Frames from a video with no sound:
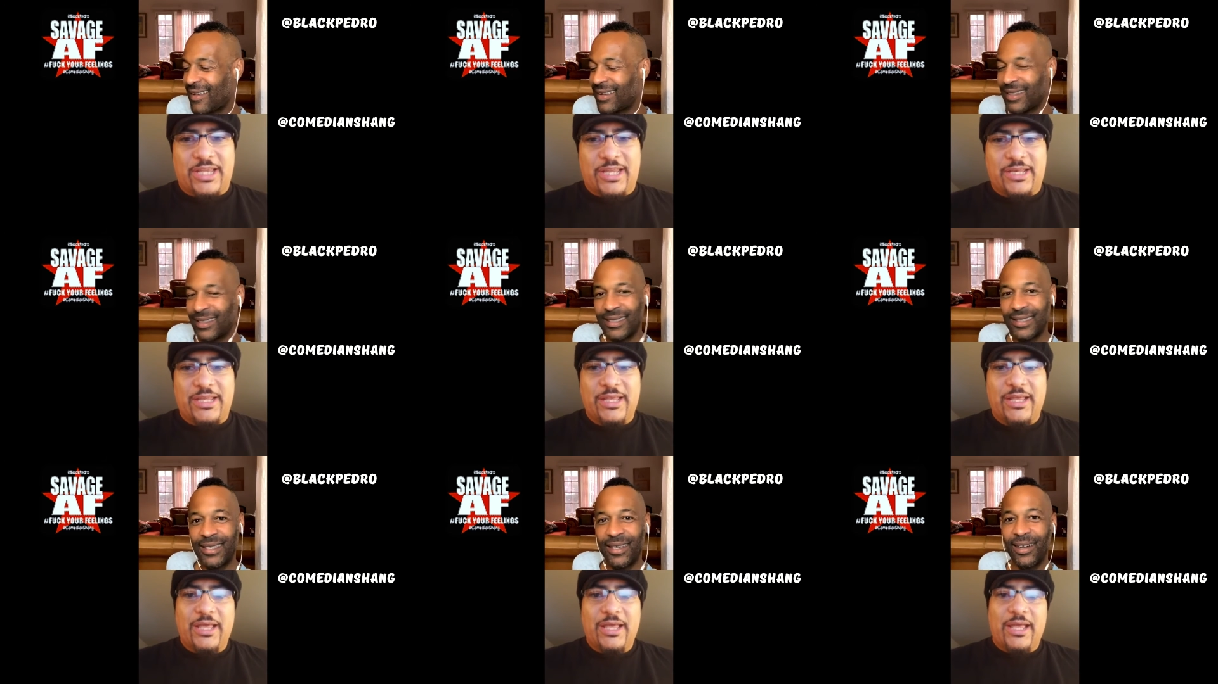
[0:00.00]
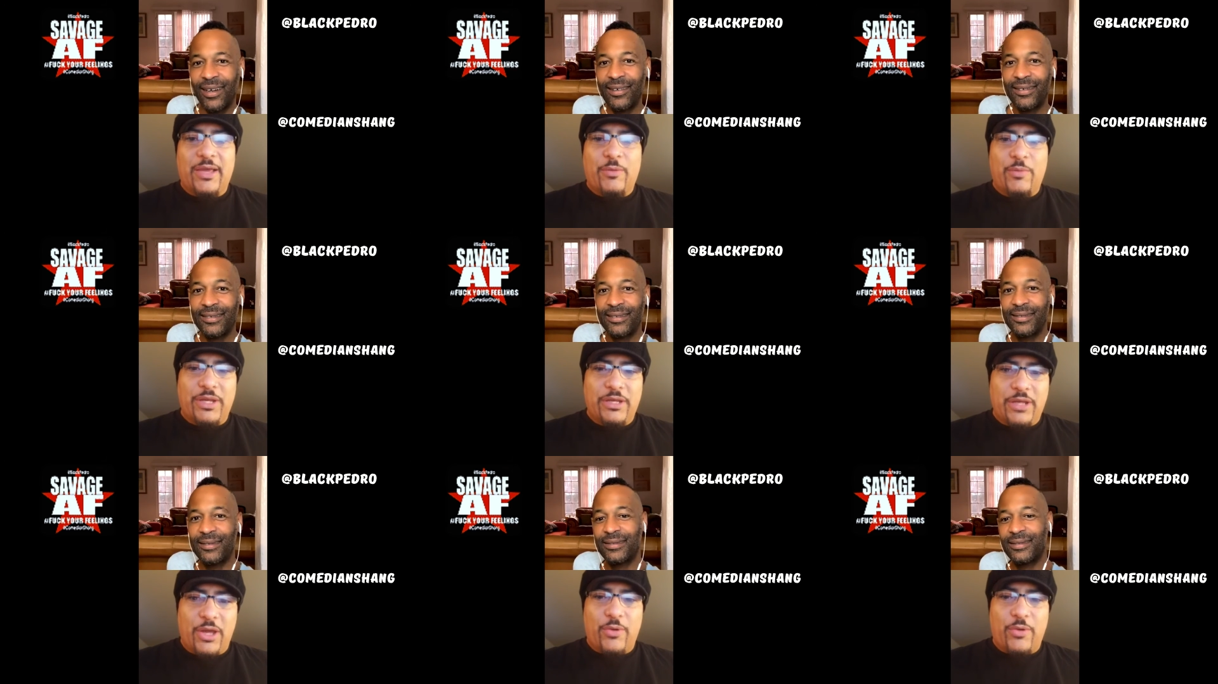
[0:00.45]
Speaker 1: and we
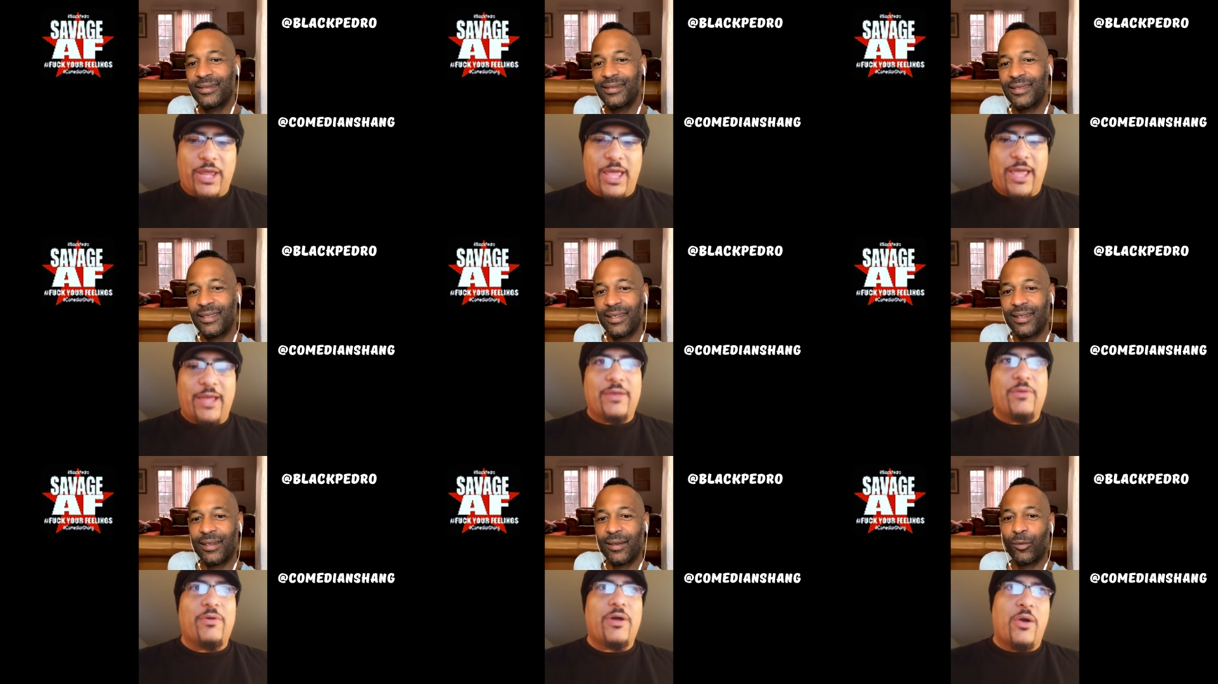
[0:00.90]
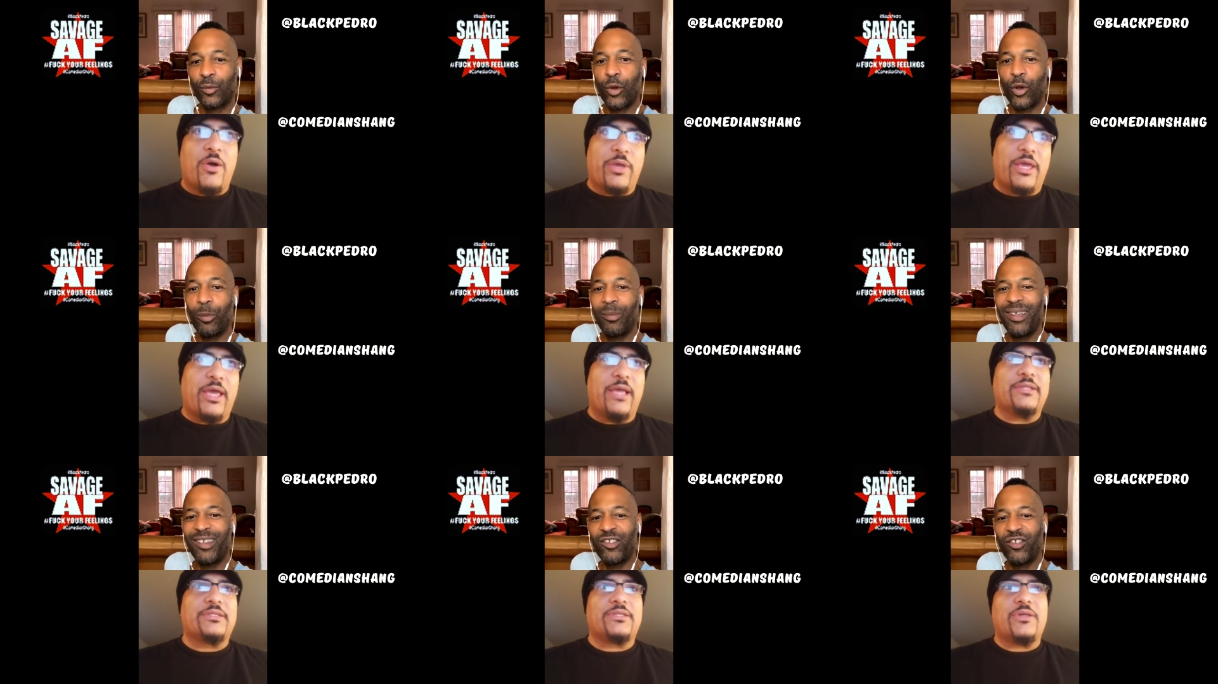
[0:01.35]
know that. Okay,
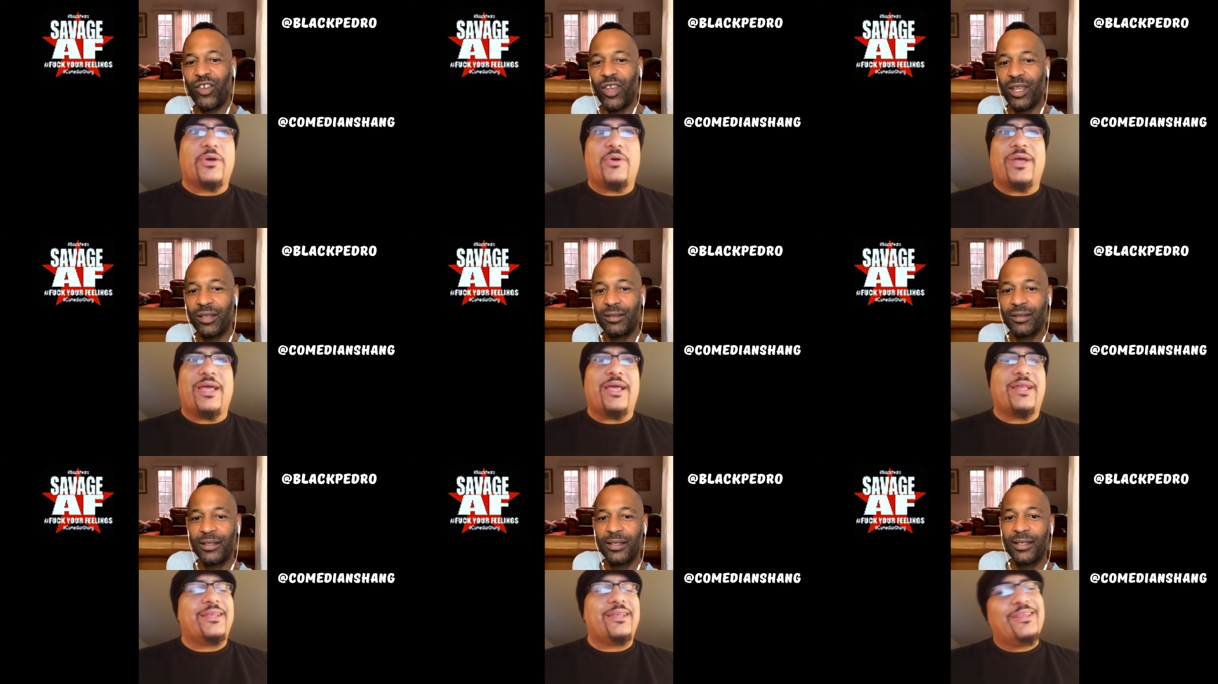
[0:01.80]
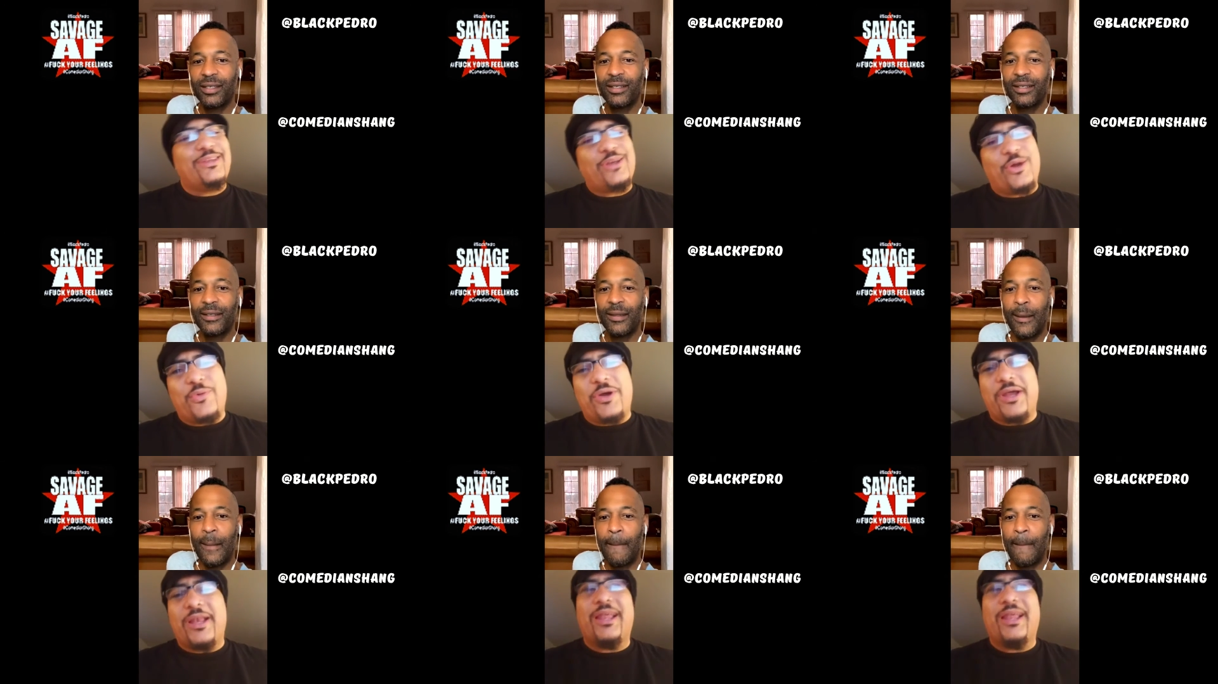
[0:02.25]
so, and you know what?